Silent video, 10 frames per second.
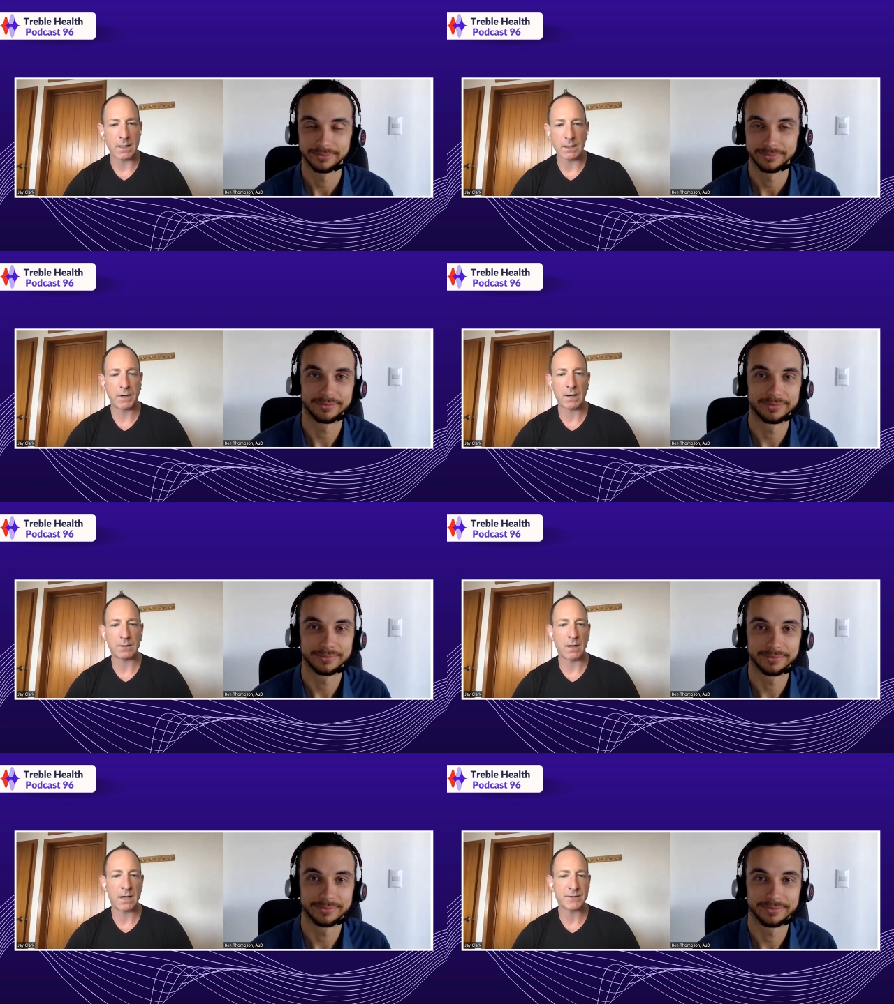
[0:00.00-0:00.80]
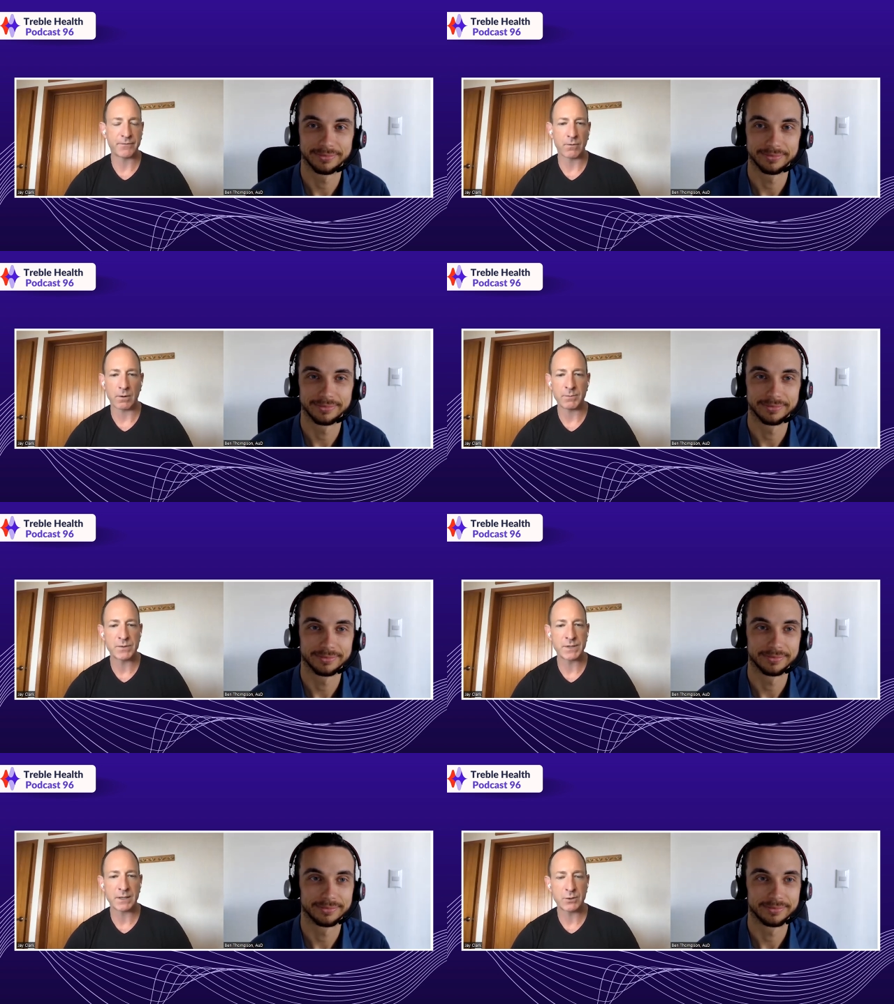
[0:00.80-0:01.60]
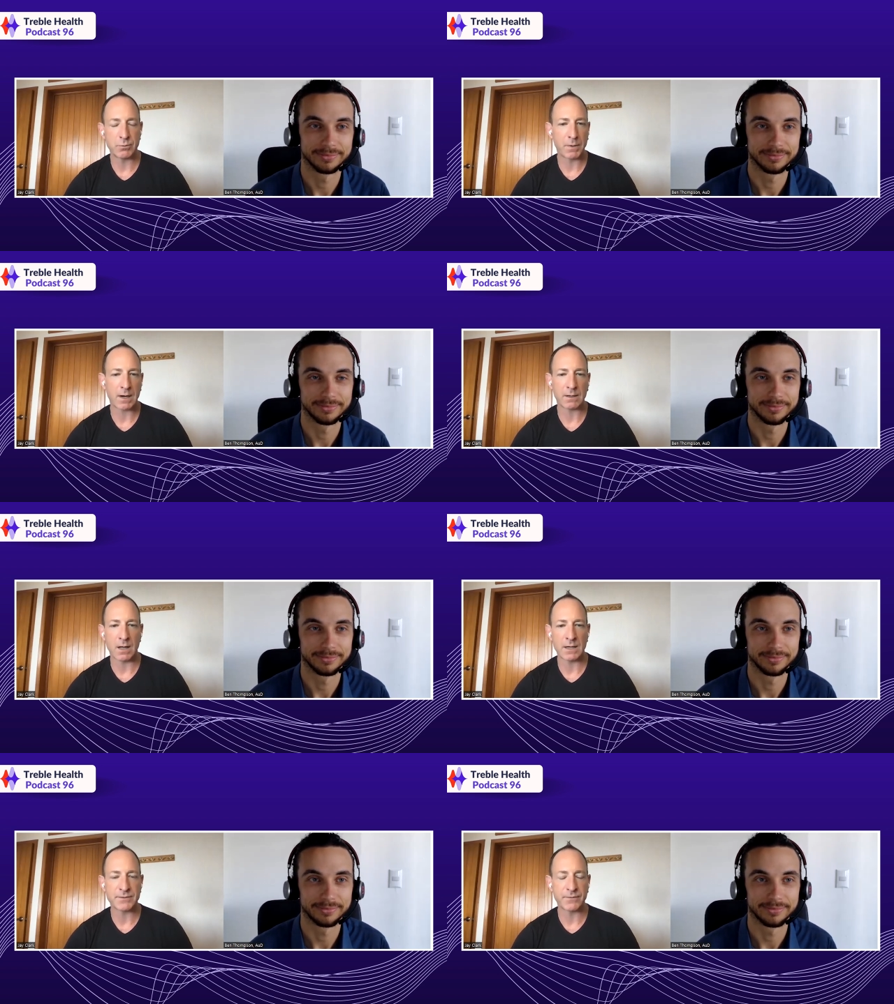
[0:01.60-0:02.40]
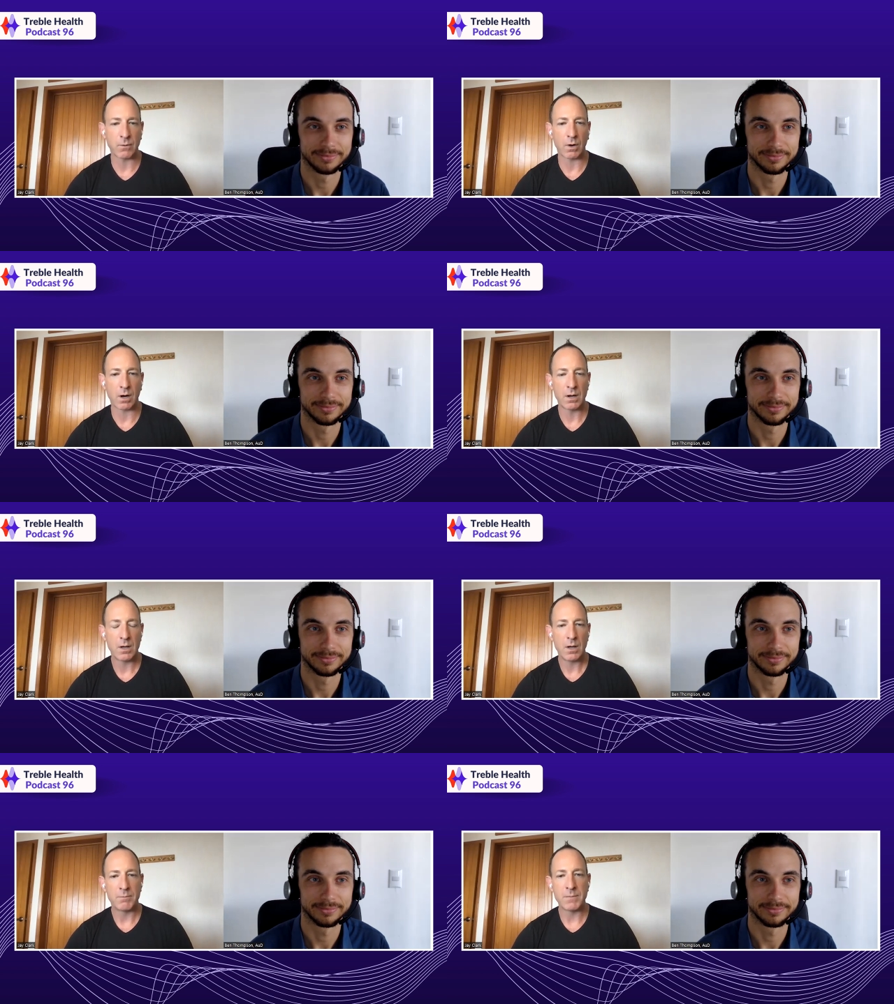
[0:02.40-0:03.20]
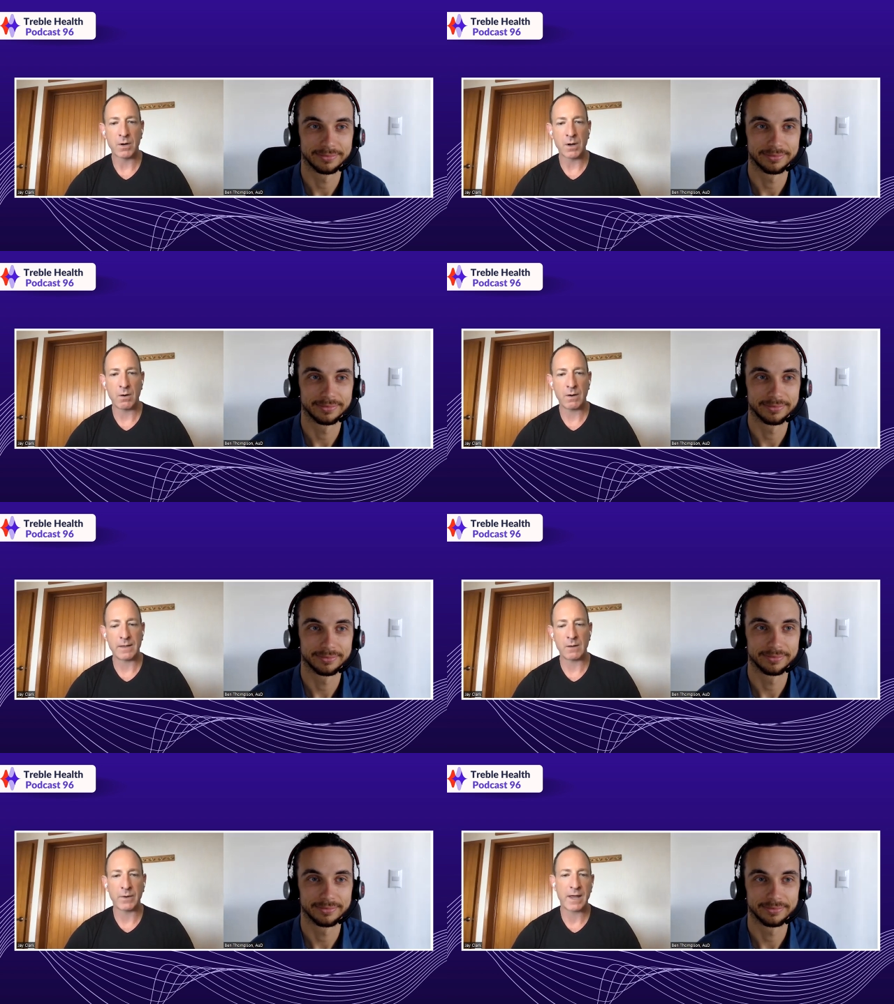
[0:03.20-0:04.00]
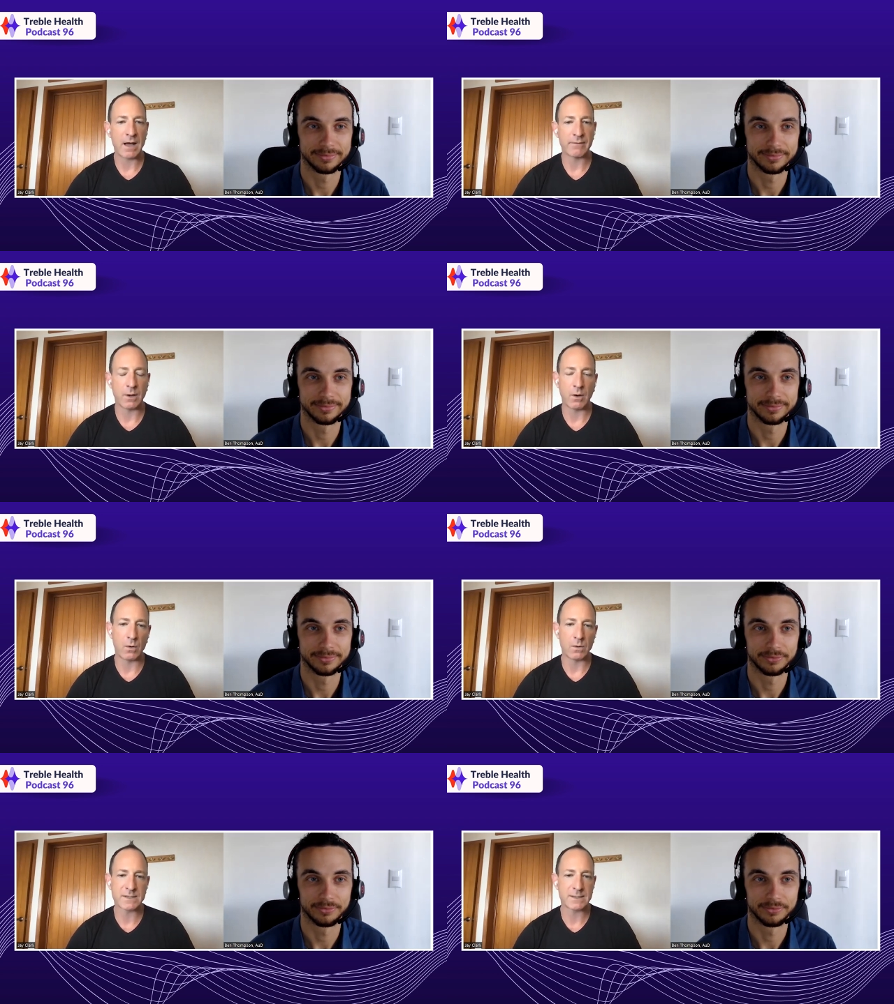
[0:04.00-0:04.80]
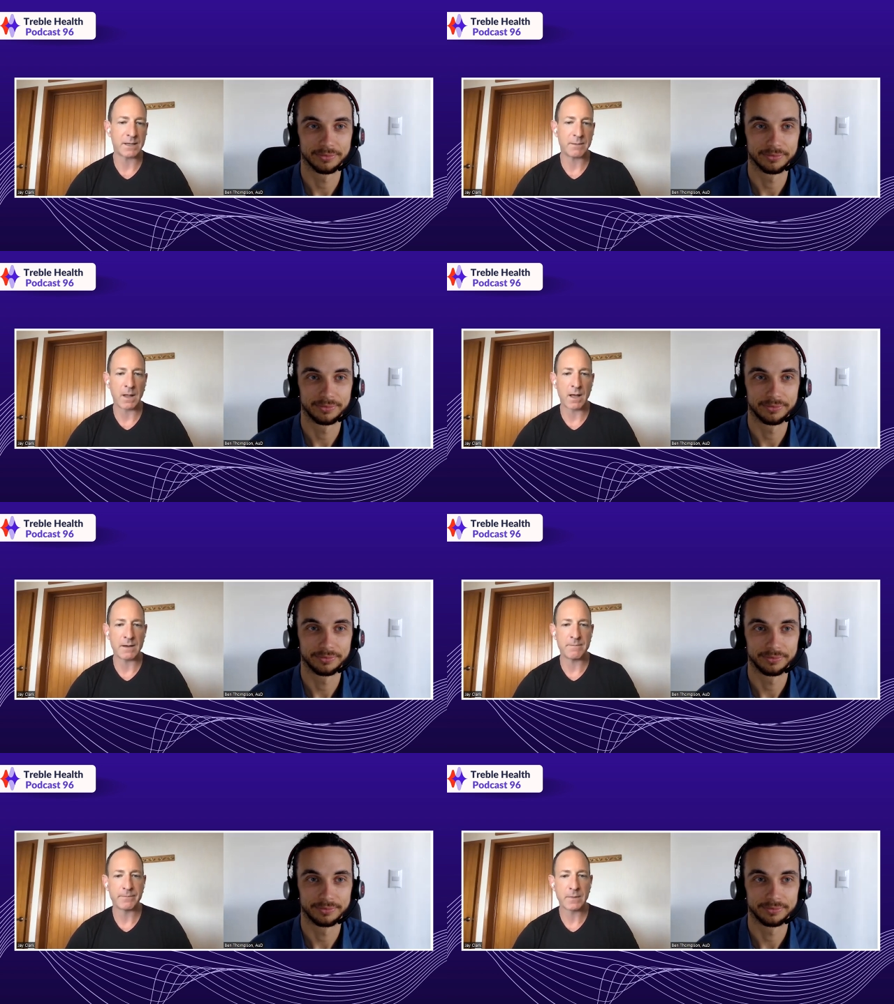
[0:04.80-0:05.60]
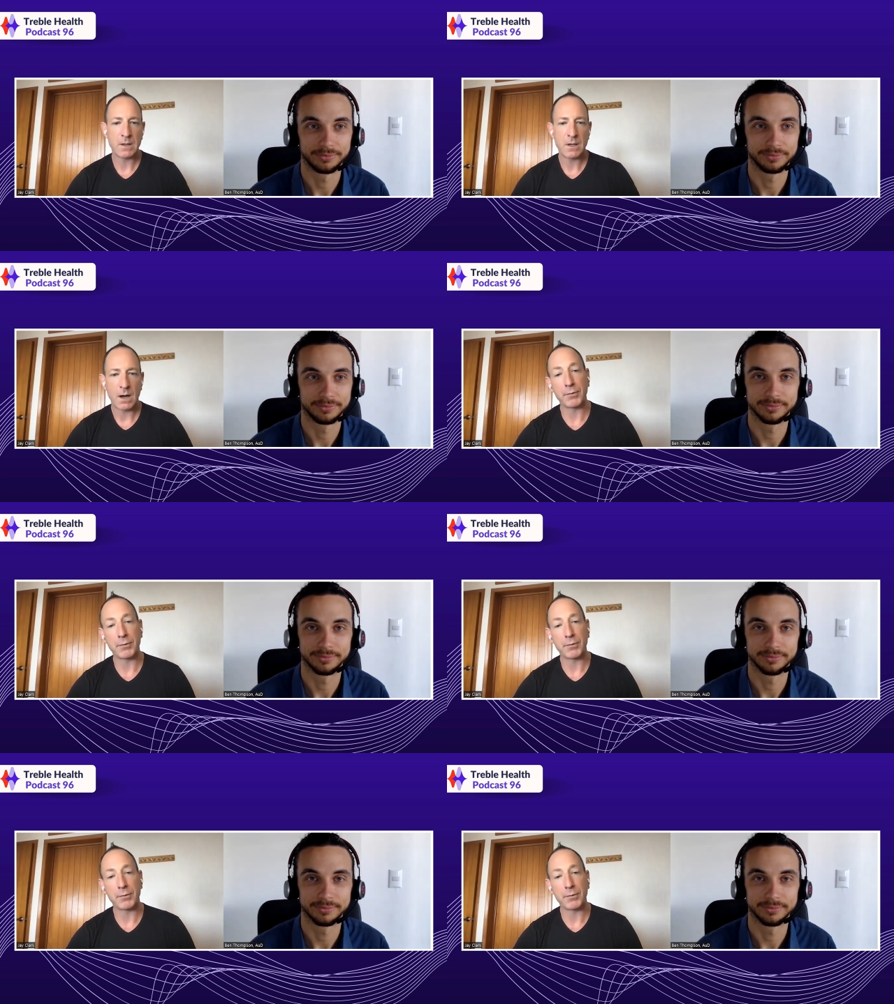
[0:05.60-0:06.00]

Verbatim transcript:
Speaker 1: two product lines for music, two product lines for moto, and then we have a whole sleep line.